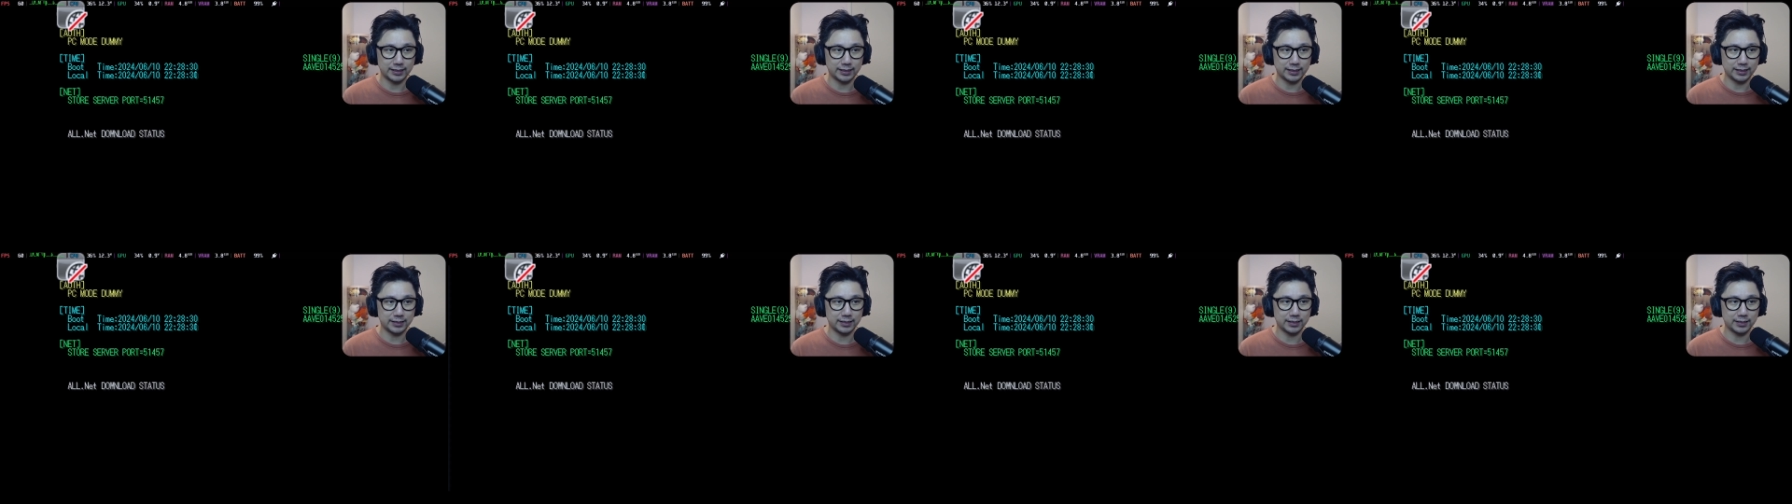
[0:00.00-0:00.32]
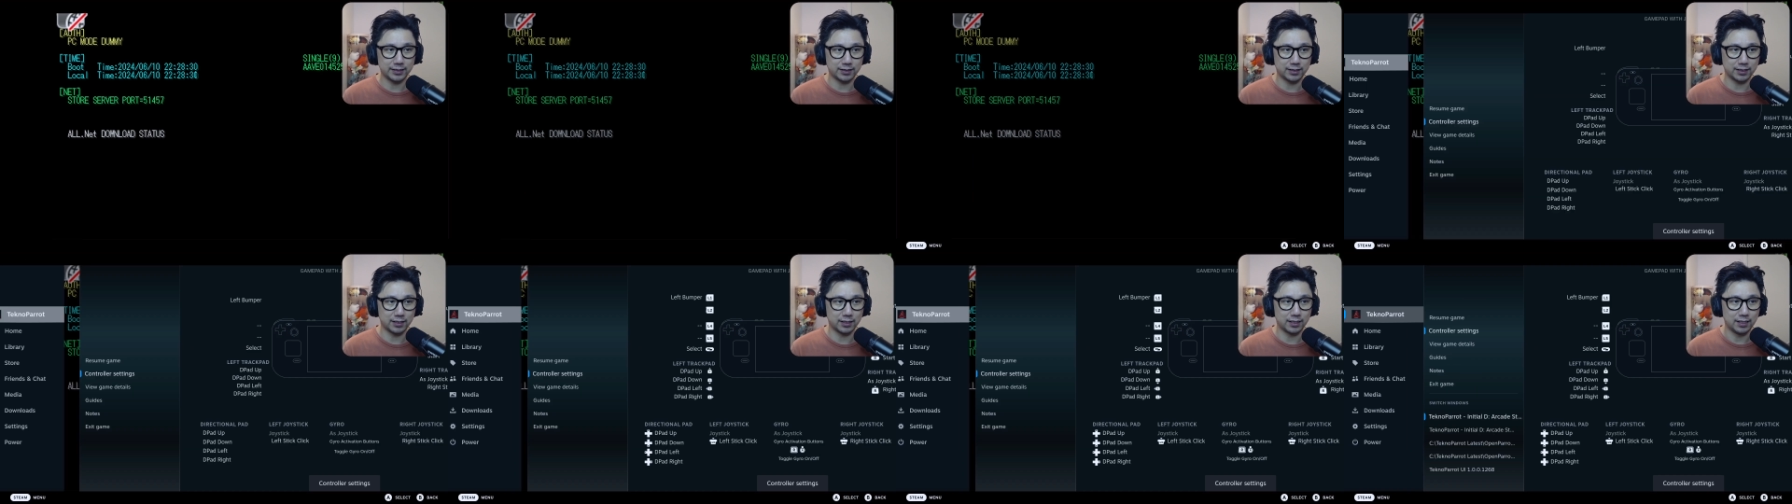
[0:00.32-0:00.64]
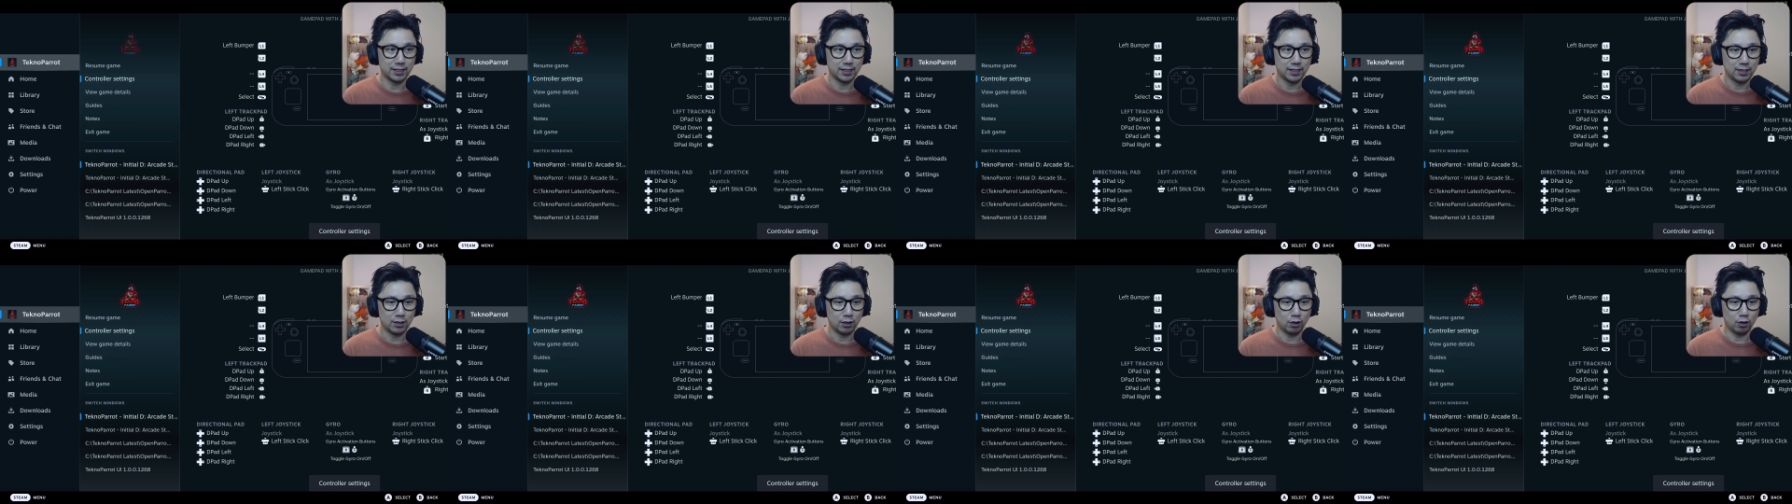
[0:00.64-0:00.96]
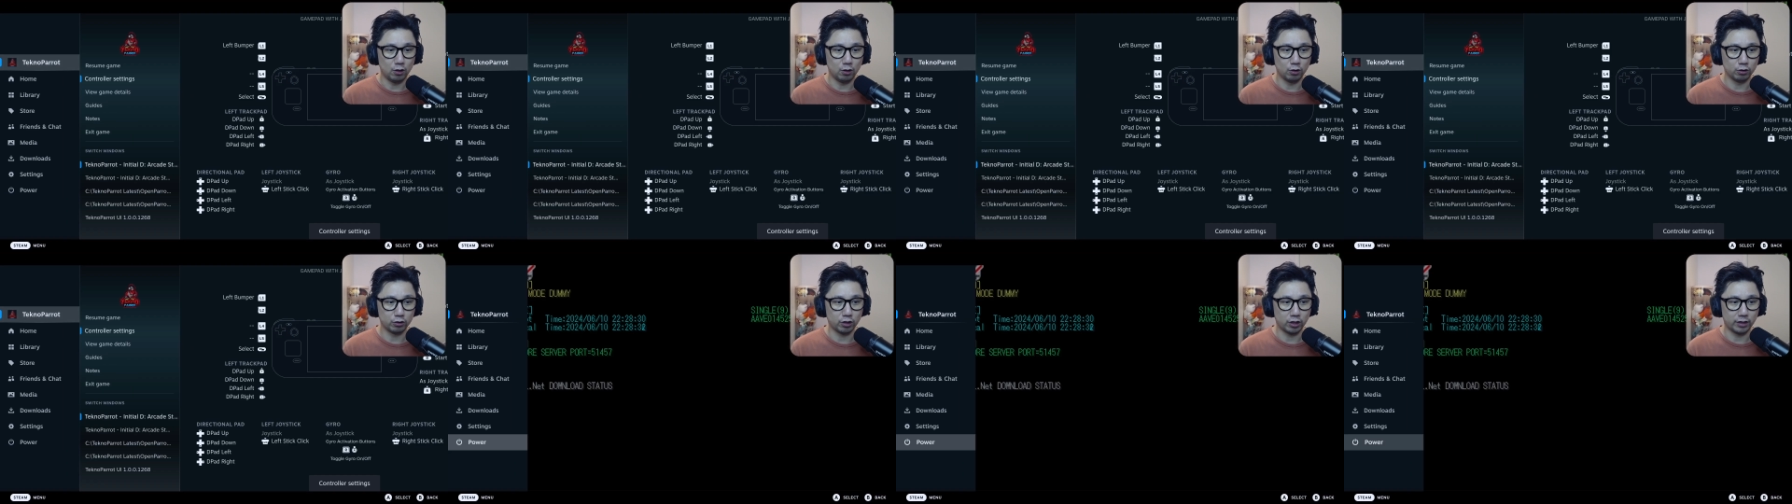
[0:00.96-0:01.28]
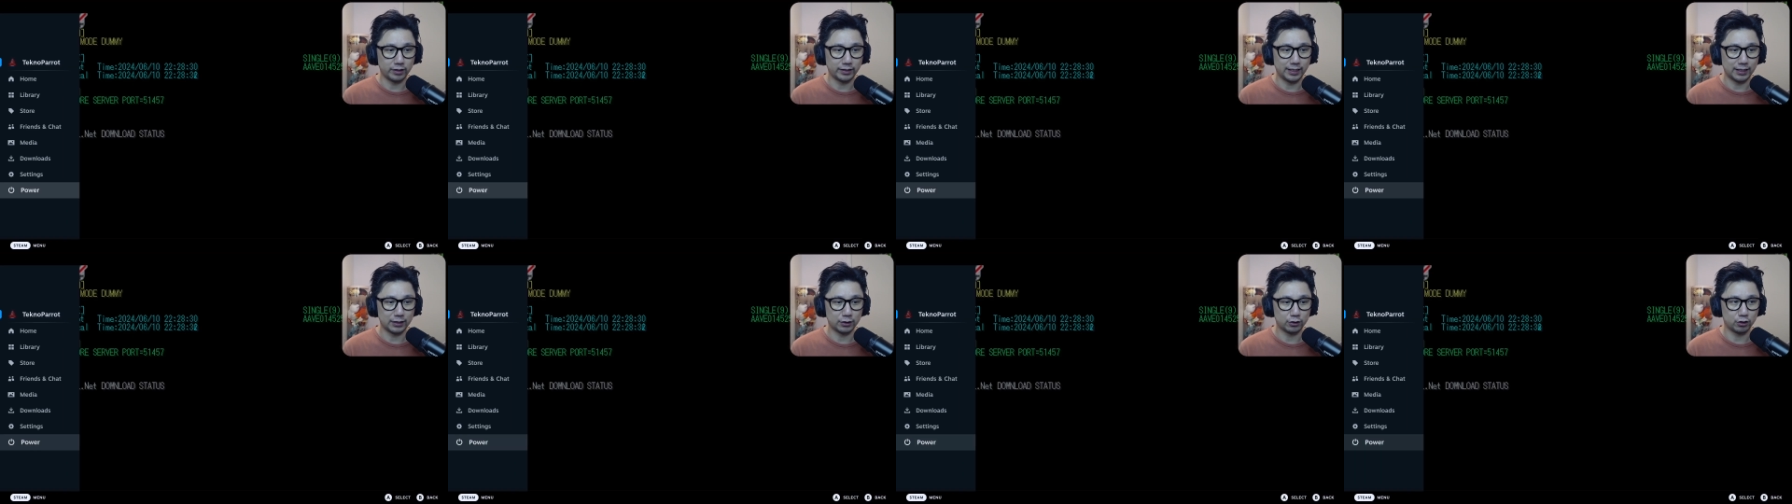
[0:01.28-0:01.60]
This is the
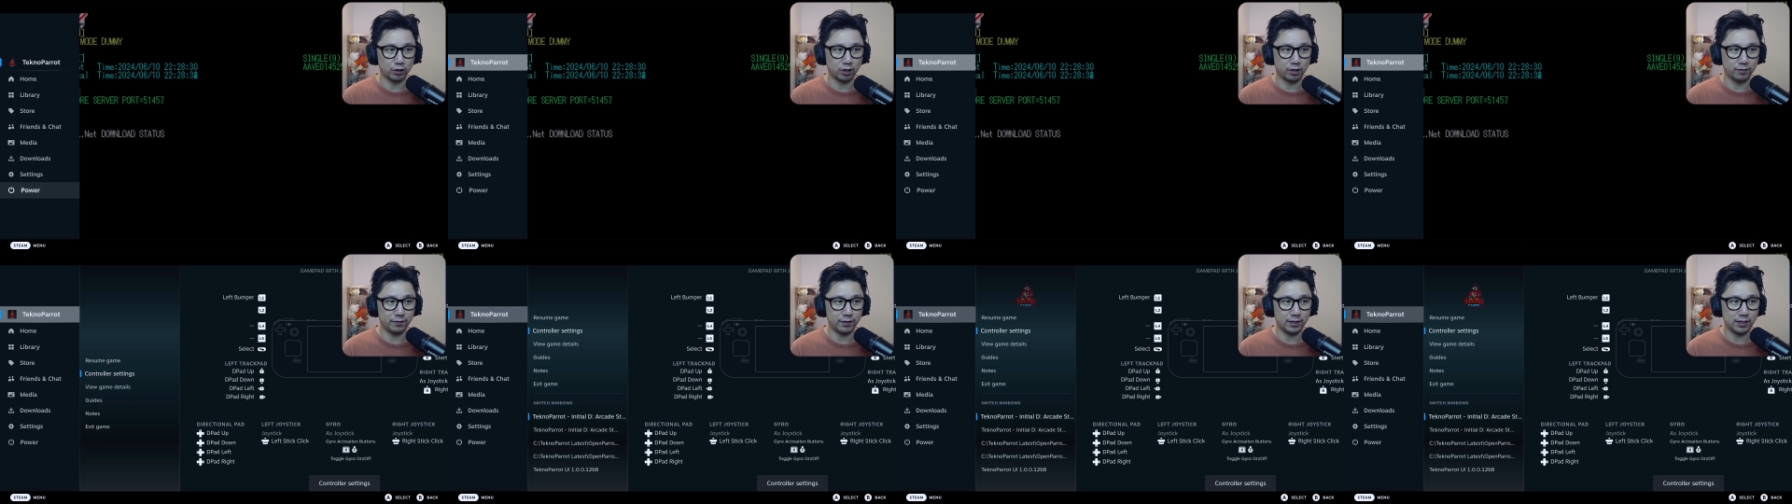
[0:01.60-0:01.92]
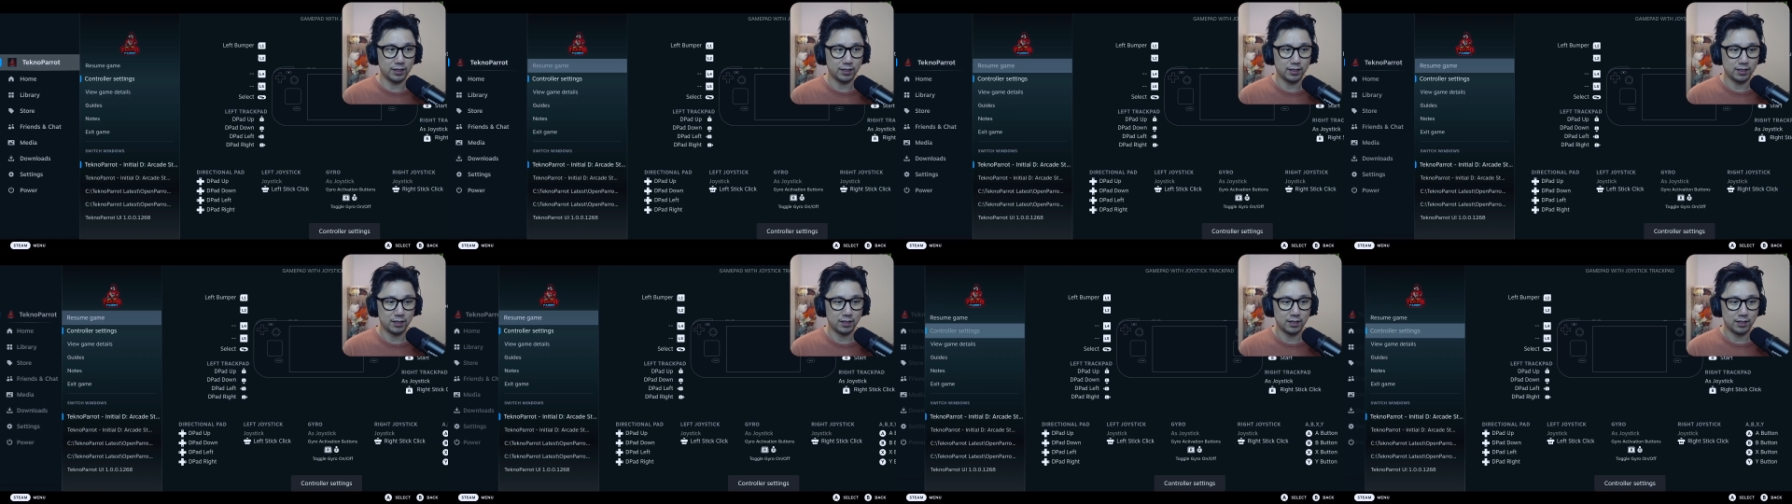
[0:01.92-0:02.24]
all.NET server.